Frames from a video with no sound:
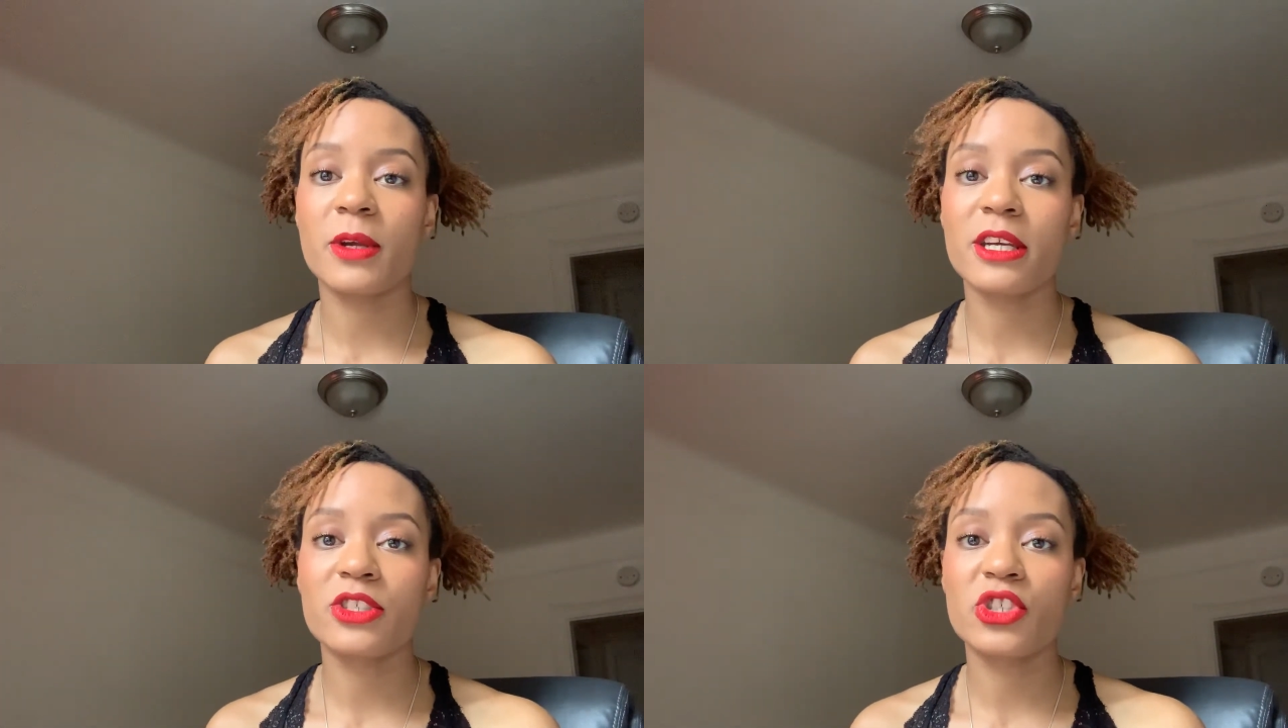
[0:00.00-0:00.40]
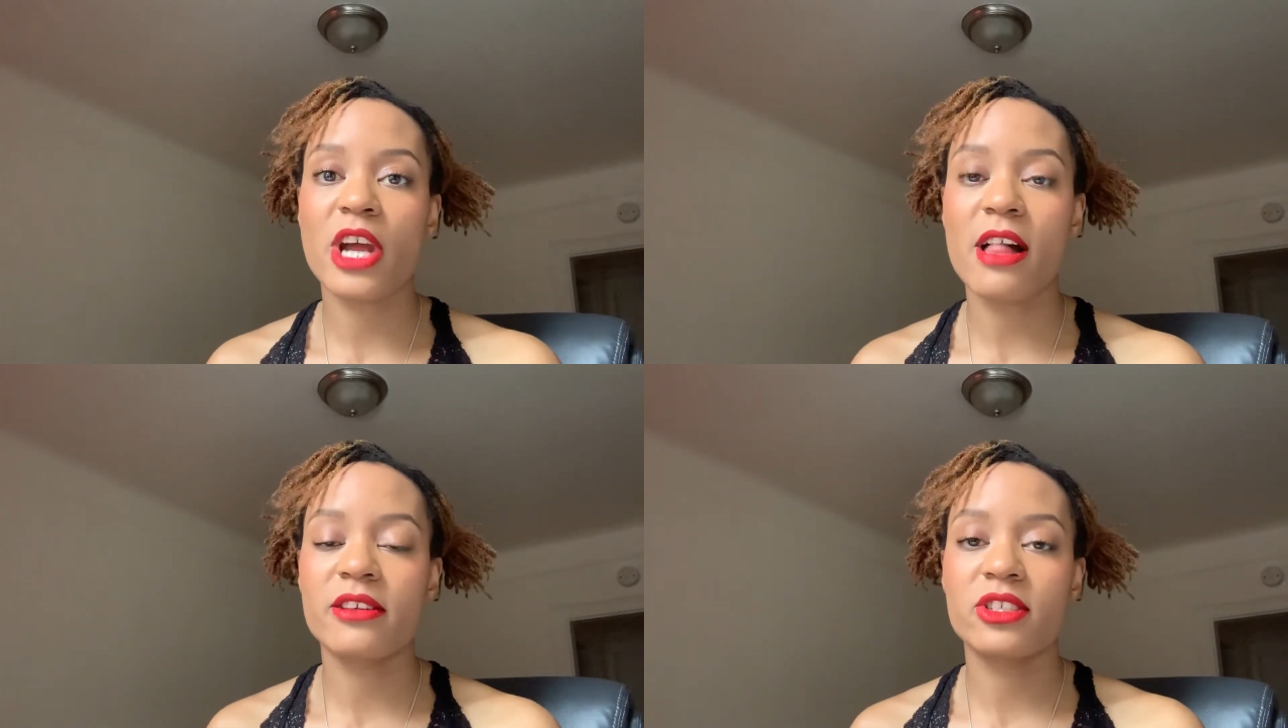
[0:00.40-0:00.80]
biggest
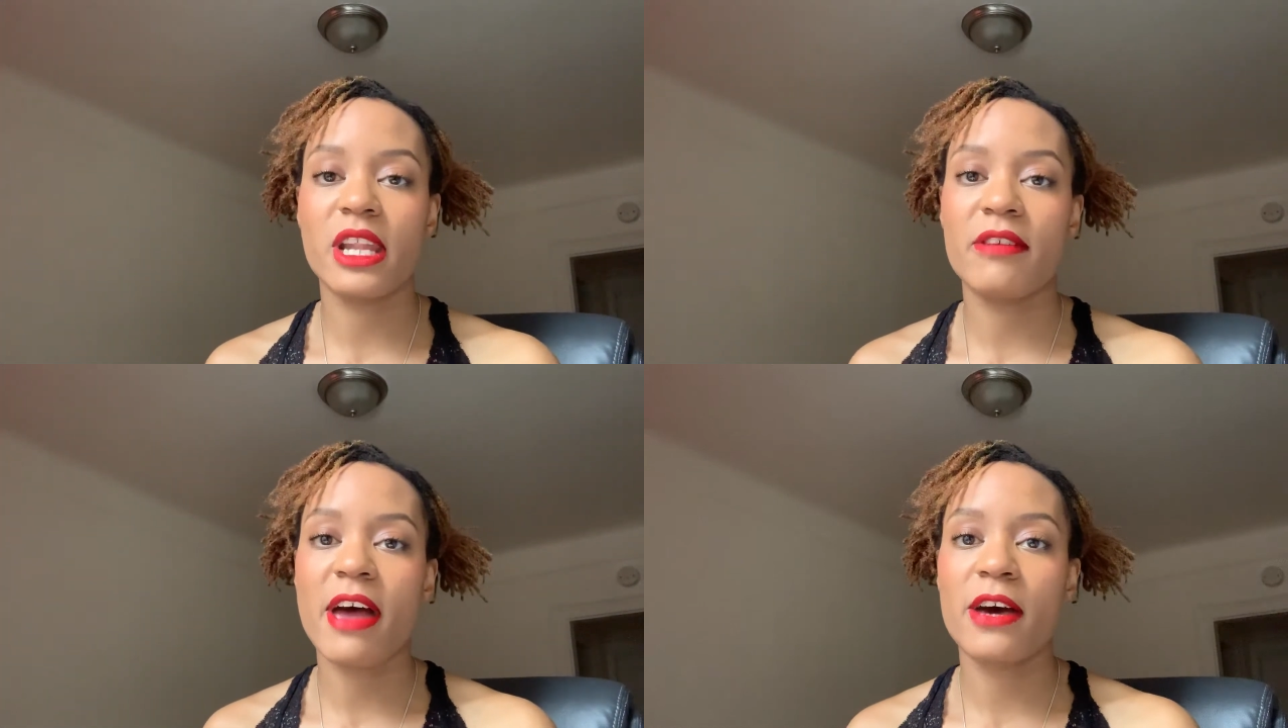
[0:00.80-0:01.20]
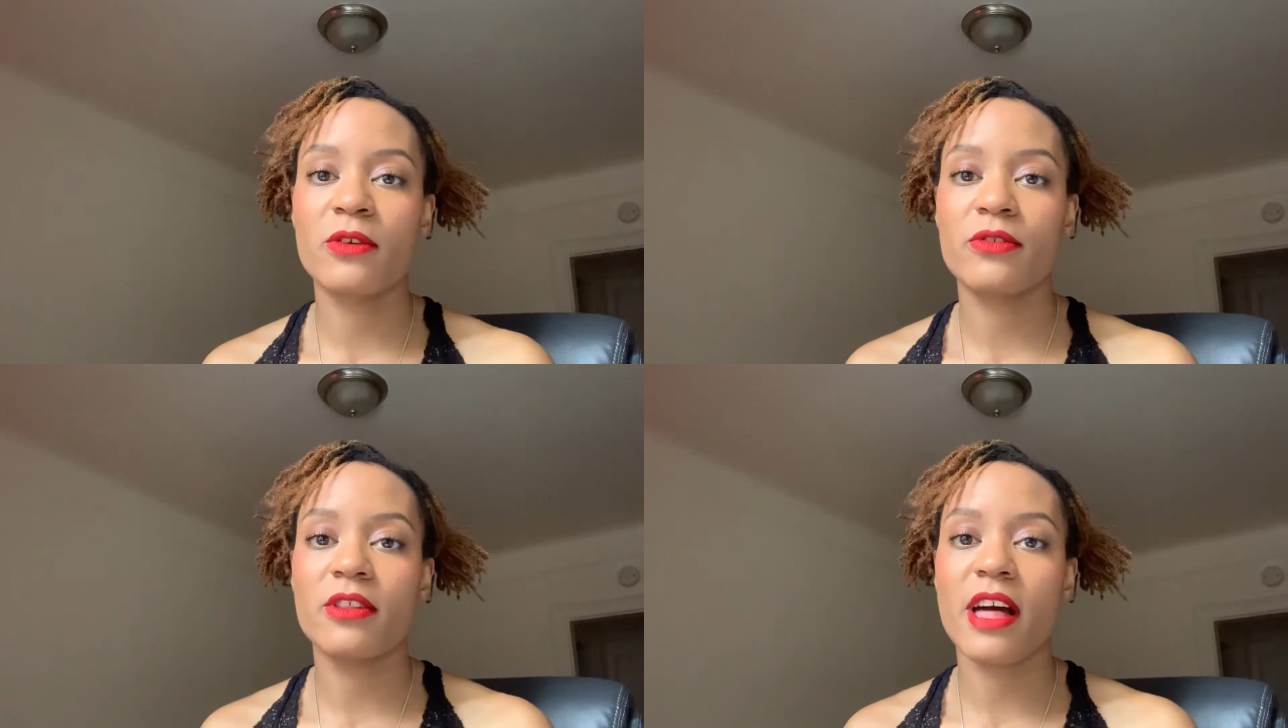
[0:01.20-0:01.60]
challenge that I've
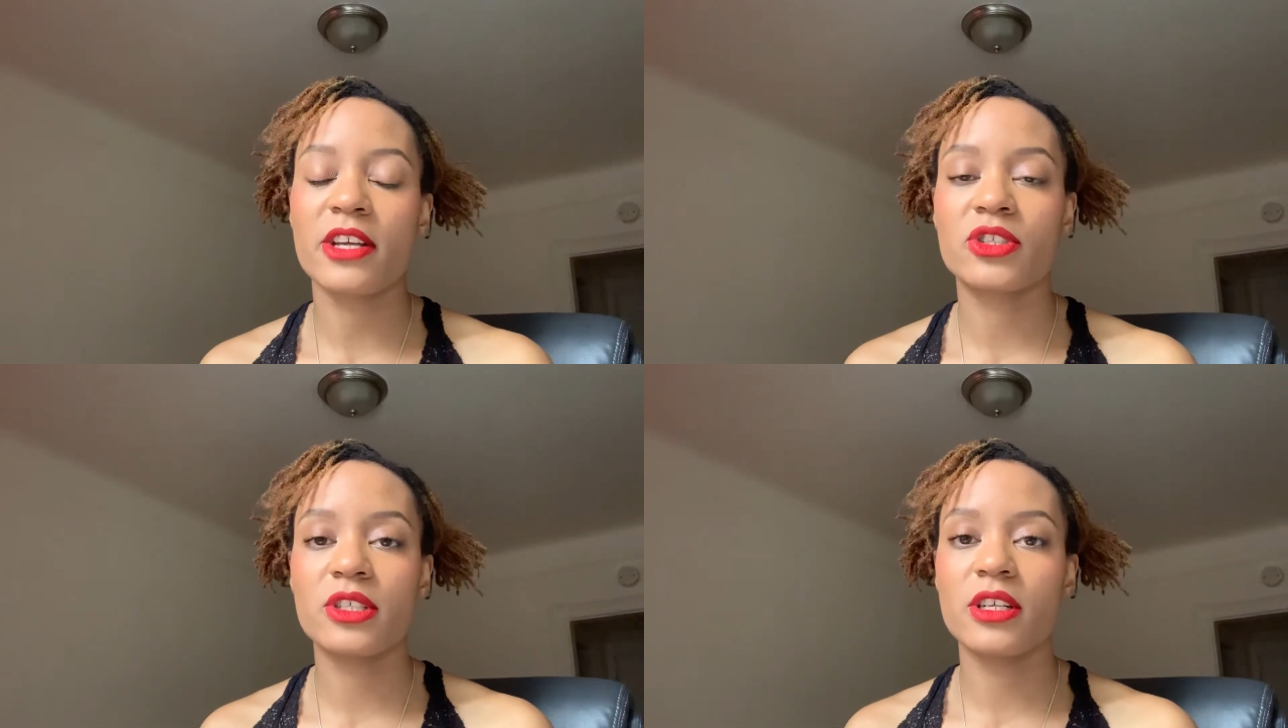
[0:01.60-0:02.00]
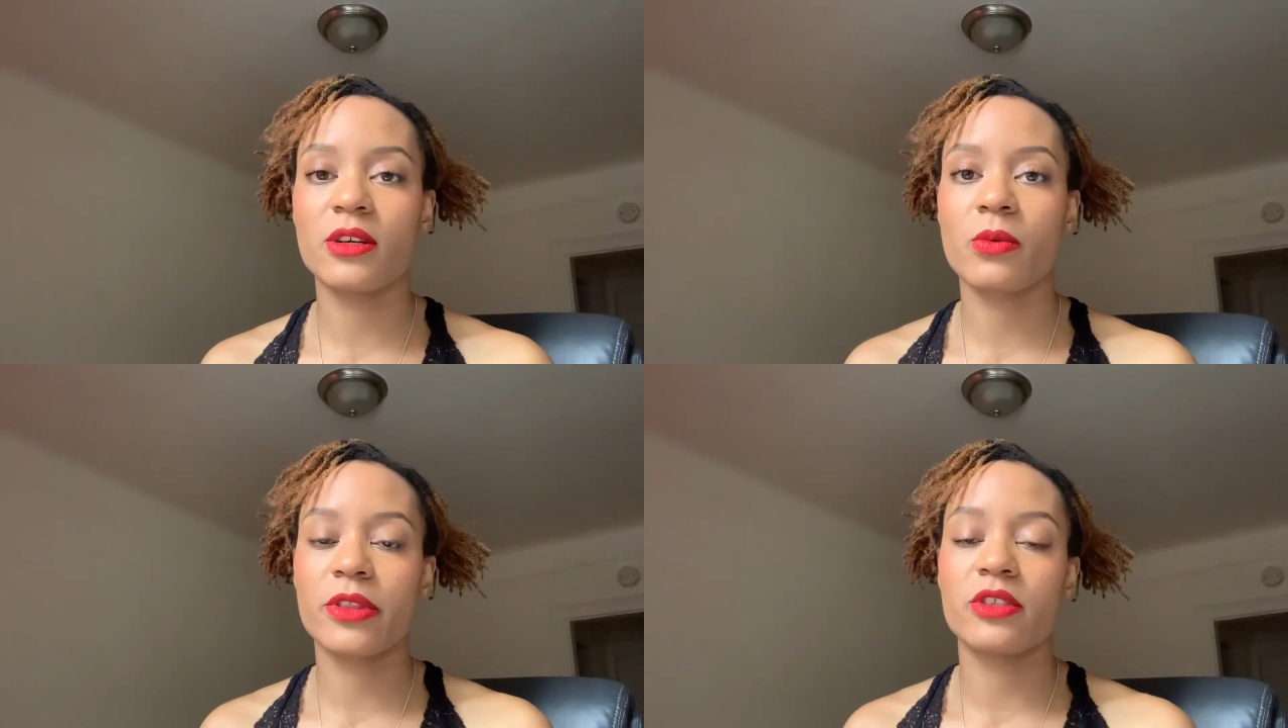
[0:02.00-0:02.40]
had over the last
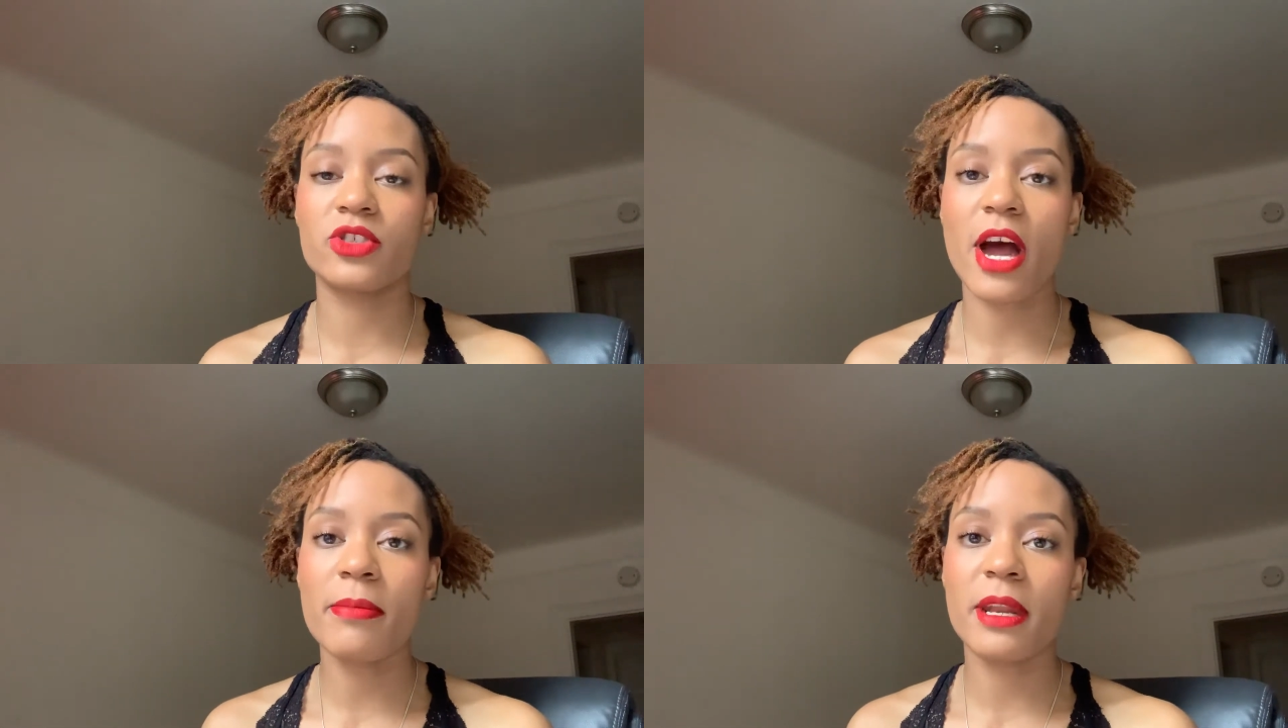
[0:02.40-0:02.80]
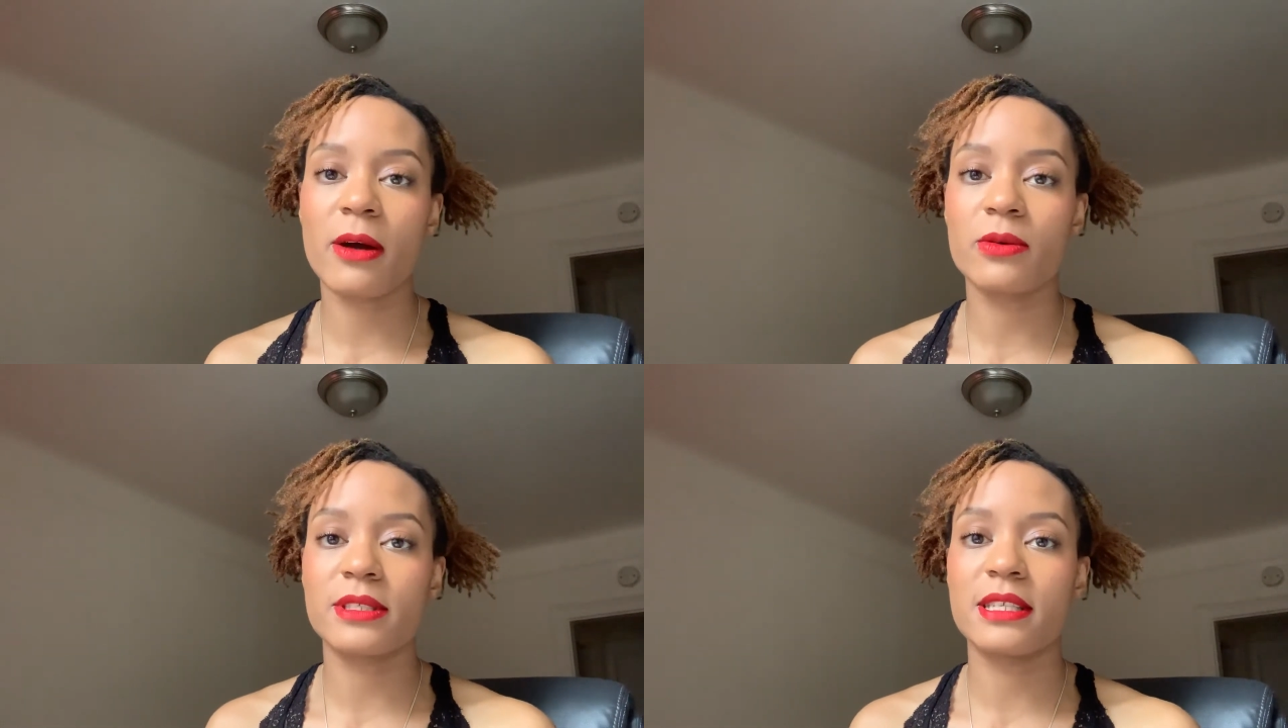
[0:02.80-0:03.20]
year with the job that
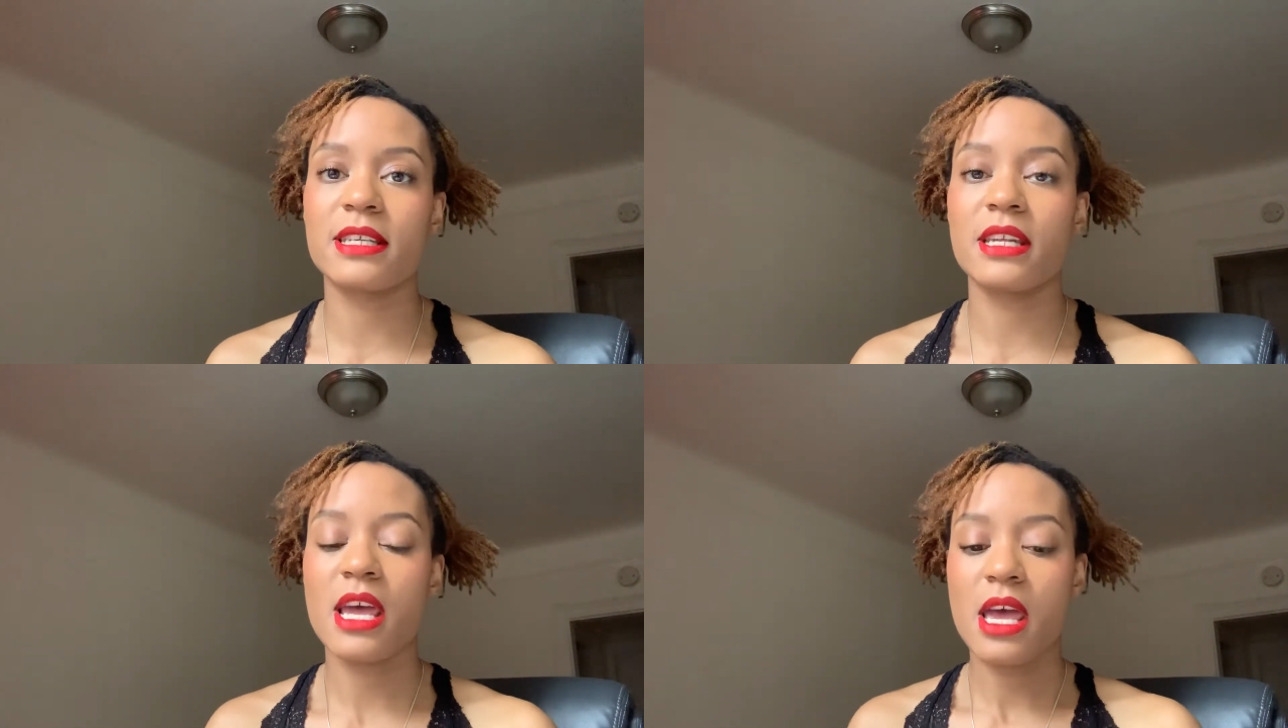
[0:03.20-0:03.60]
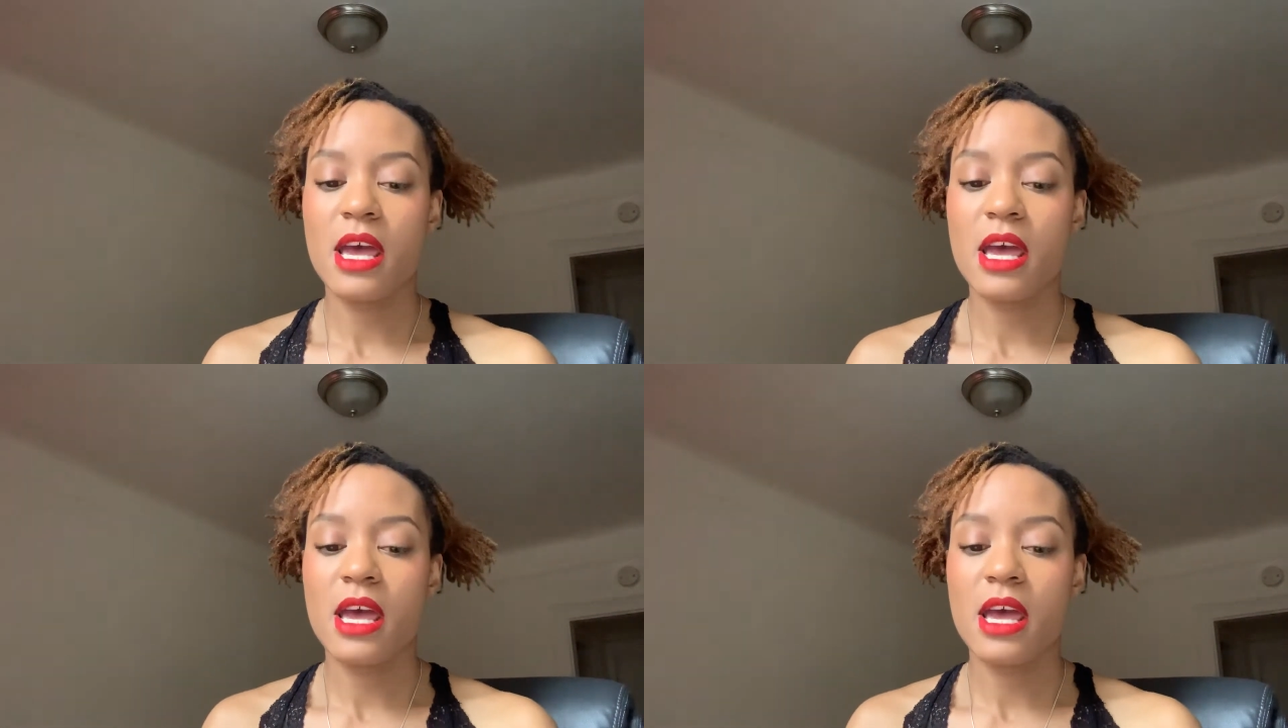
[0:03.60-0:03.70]
I was in,